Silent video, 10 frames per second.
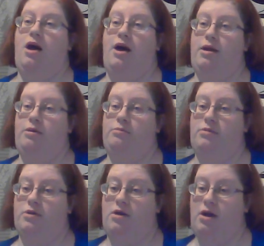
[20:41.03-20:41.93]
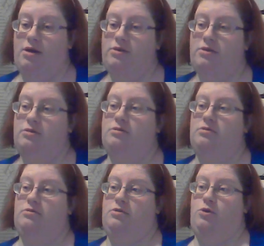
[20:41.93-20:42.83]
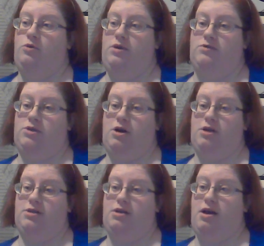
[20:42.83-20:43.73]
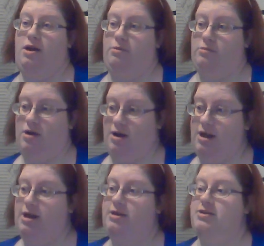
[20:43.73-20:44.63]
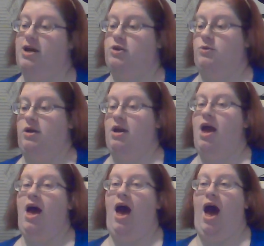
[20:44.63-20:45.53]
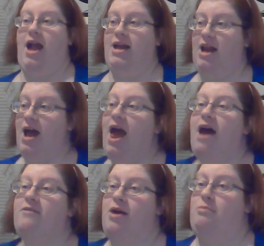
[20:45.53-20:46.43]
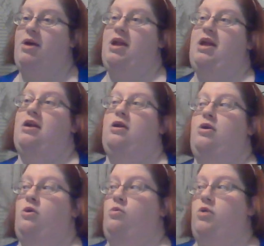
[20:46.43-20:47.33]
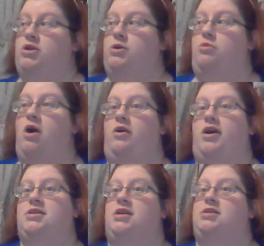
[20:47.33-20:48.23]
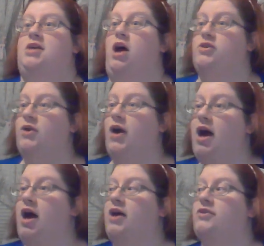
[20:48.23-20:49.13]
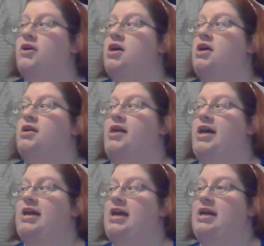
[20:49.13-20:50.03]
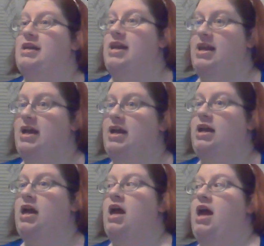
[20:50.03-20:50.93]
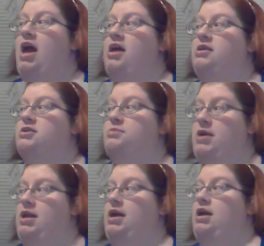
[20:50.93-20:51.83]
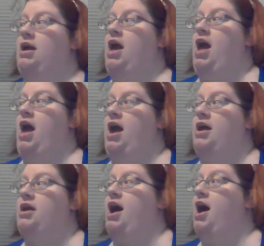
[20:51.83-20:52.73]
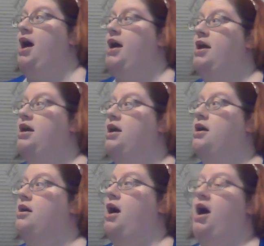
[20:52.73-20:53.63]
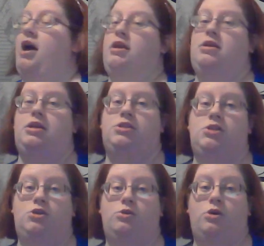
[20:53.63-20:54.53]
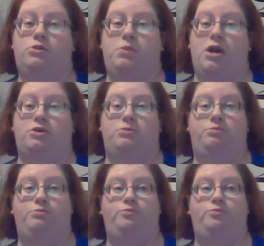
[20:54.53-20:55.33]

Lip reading: I am not the Queen of Starts. I am not Katie the Stash Queen. I cannot have that many works in progress because I also have like knitting and spinning, and I need to do those bears.